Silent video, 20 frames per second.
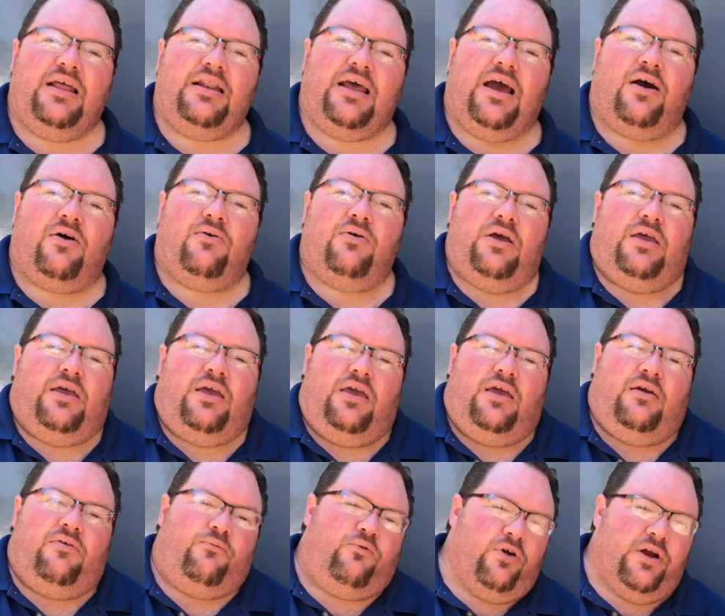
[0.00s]
Now,
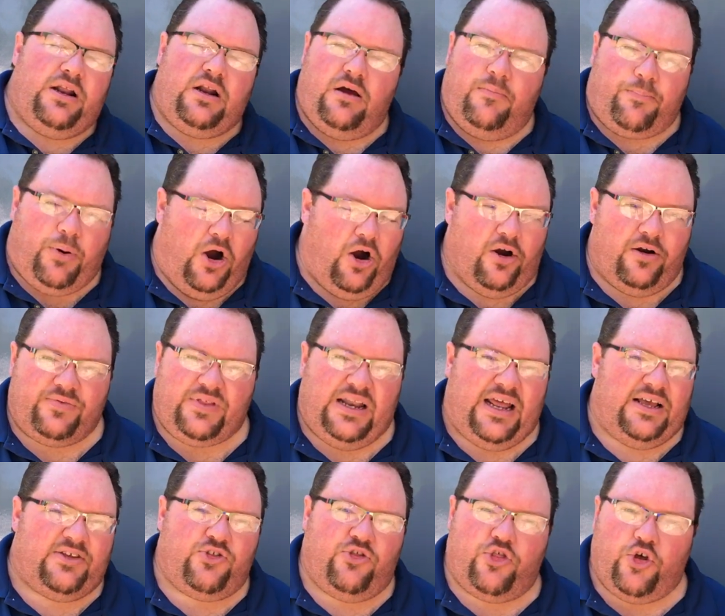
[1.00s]
if we're in a park that
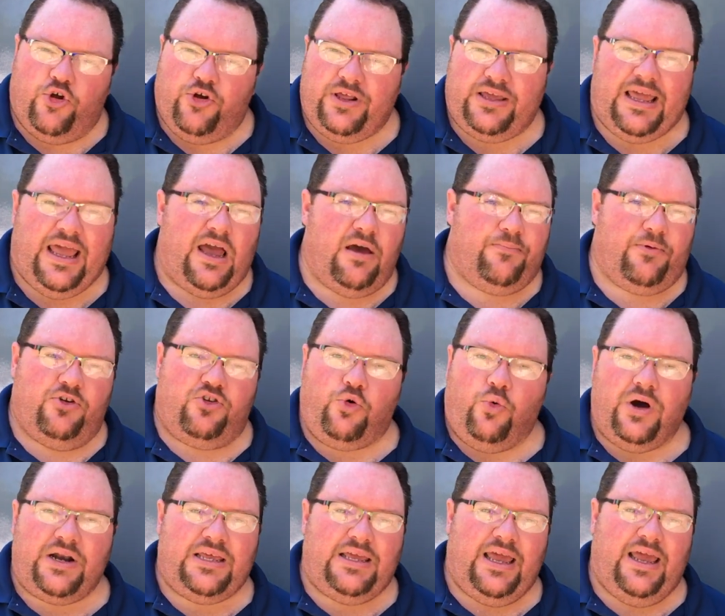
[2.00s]
has 30 amp or
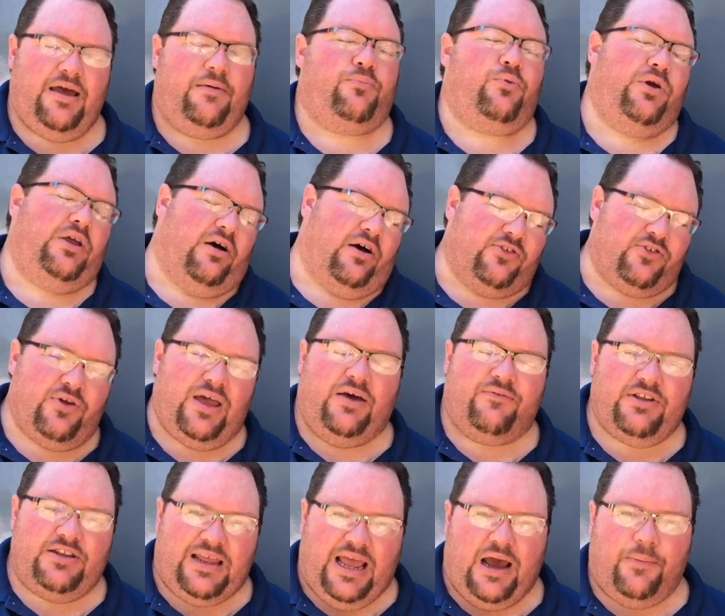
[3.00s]
20 amp, we also
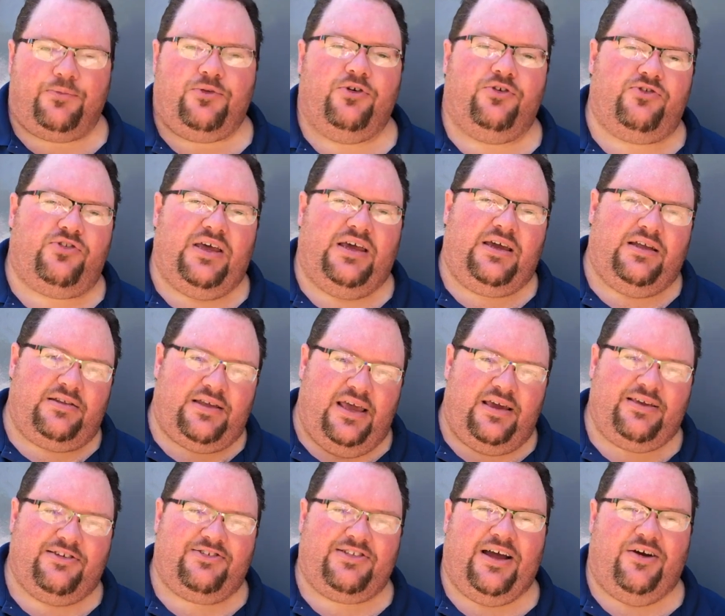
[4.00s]
have adapters that can
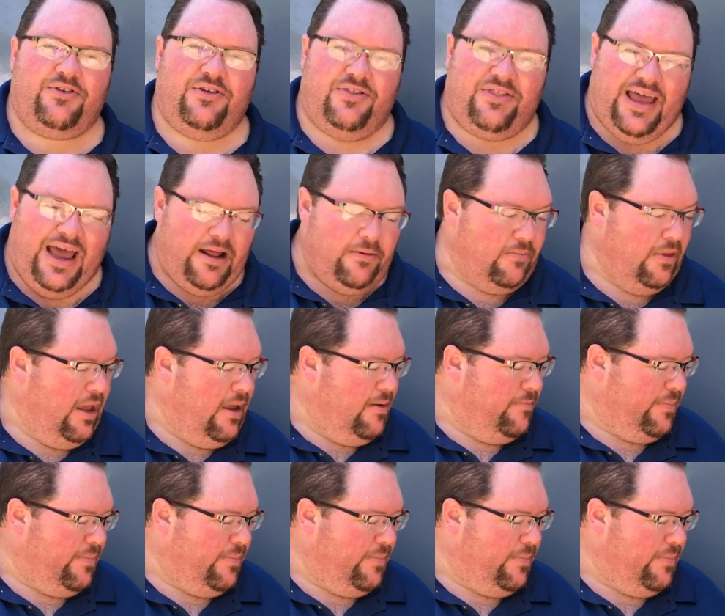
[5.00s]
take us down to that,